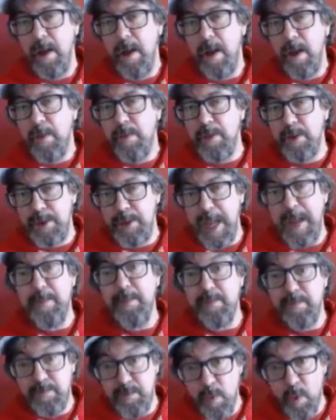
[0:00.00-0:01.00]
The day
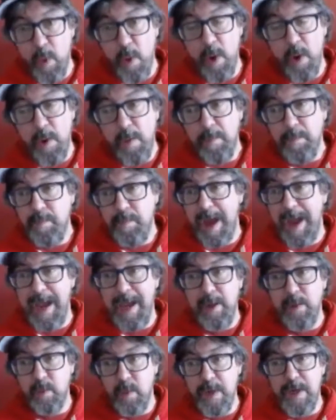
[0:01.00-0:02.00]
before, I had
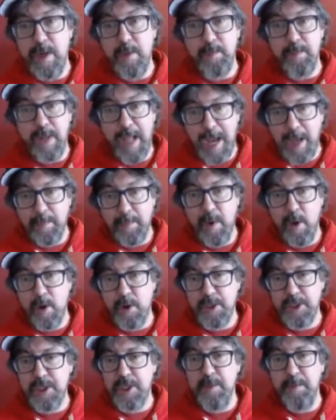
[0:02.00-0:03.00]
written a blog
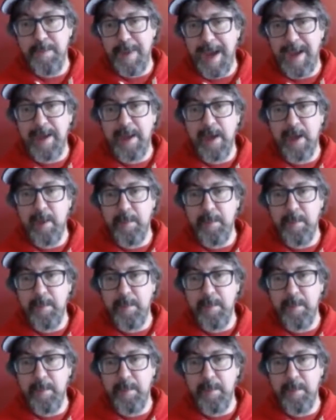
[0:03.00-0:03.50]
post about a